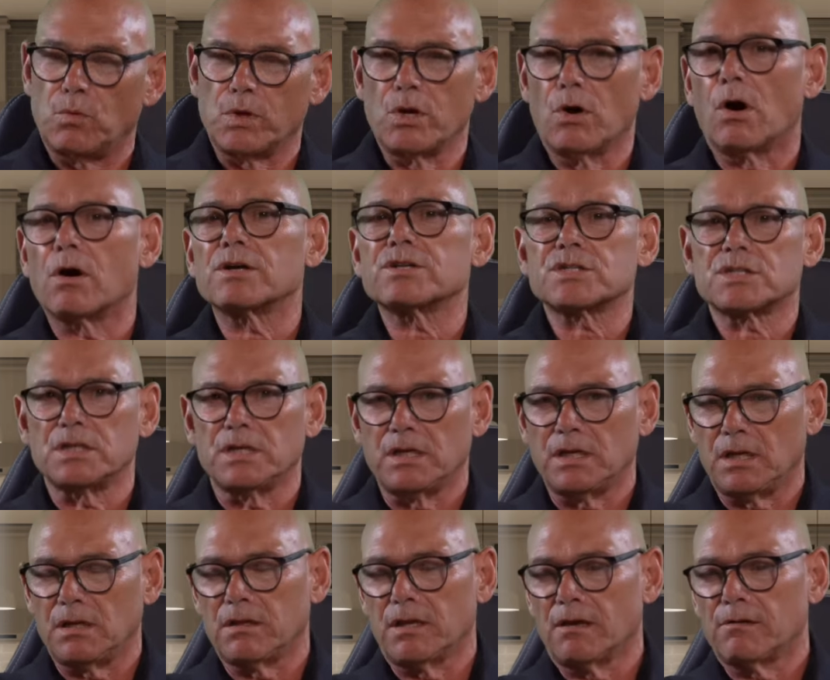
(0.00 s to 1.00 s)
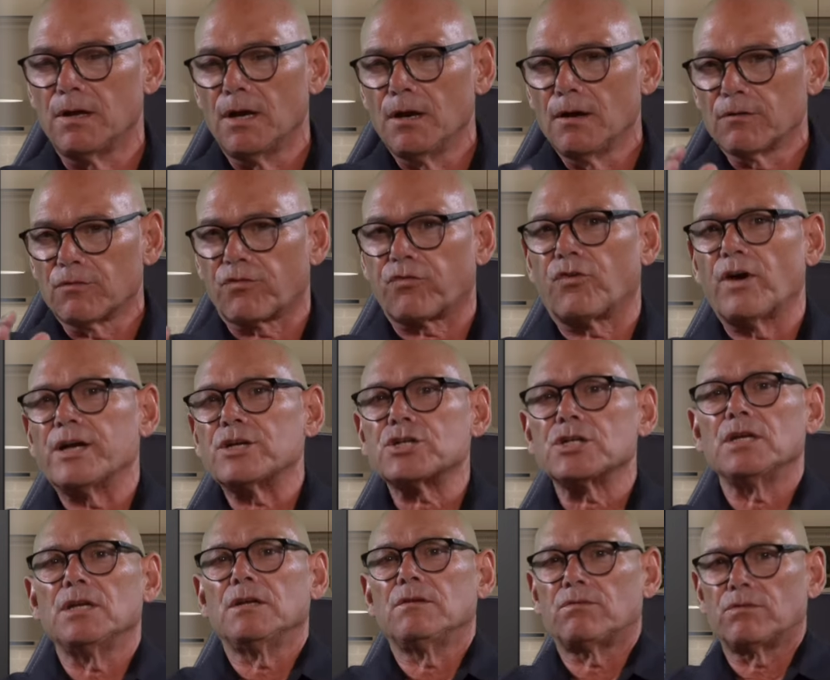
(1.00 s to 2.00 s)
We are seeing that fresh
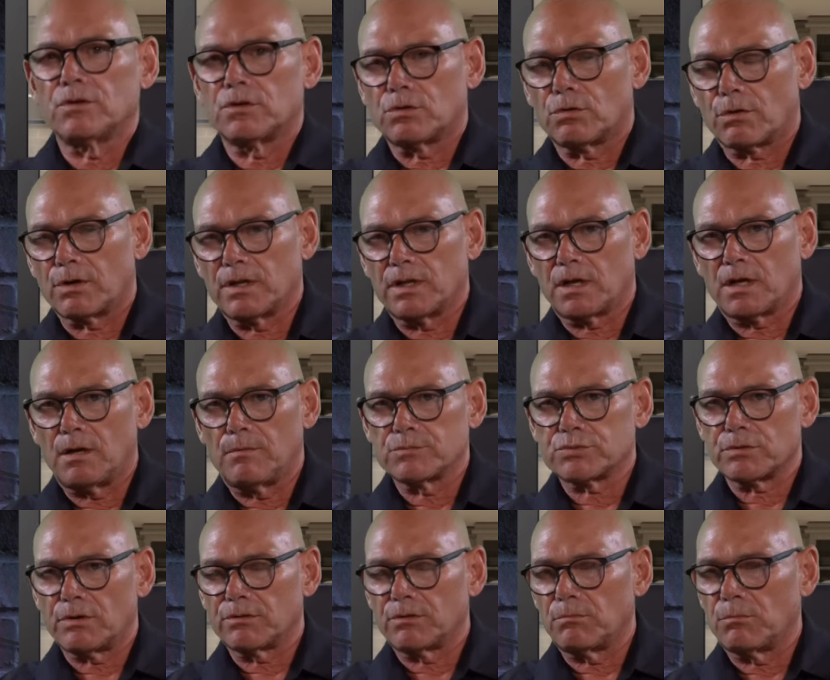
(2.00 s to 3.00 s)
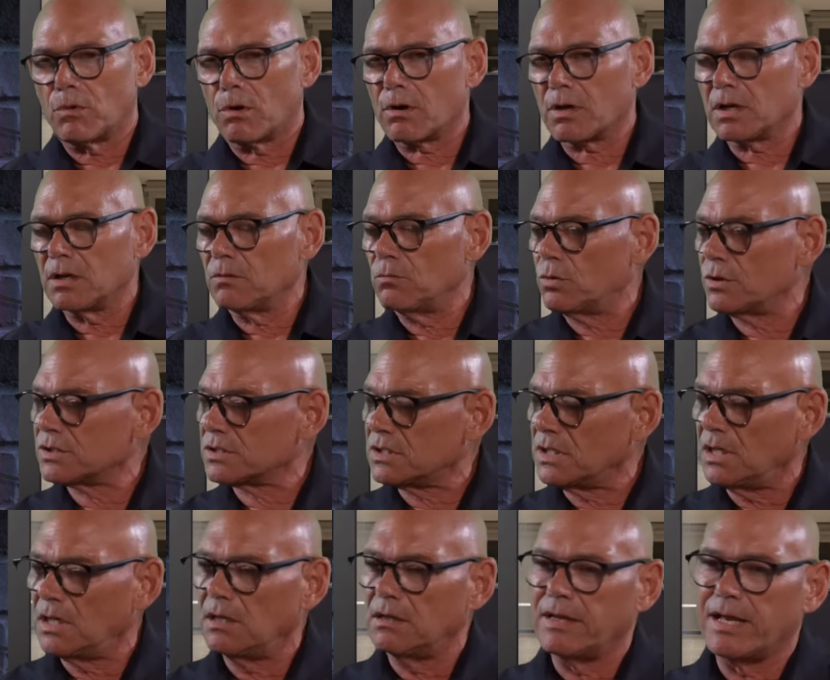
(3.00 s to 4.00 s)
inventory that comes on the market, we're
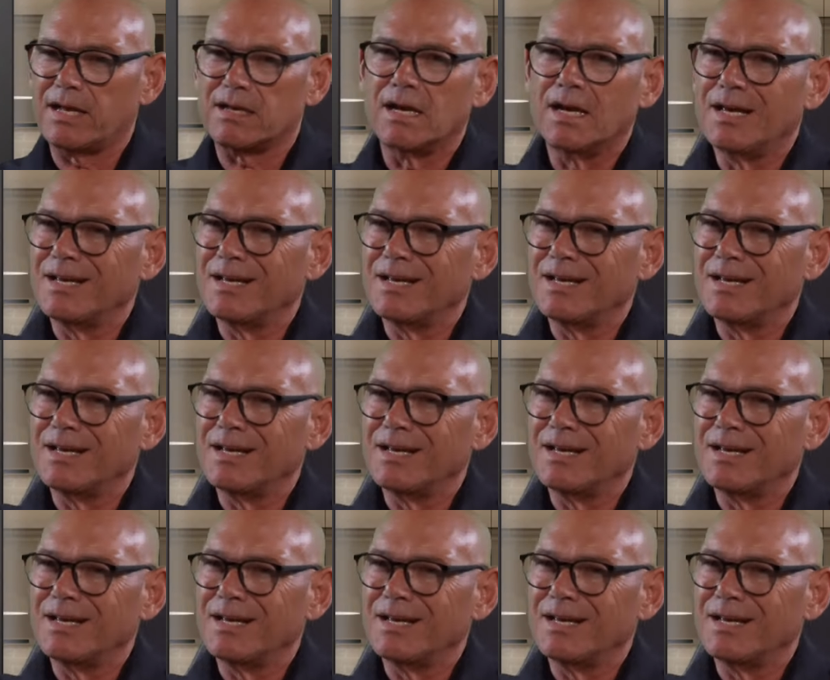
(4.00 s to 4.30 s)
seeing that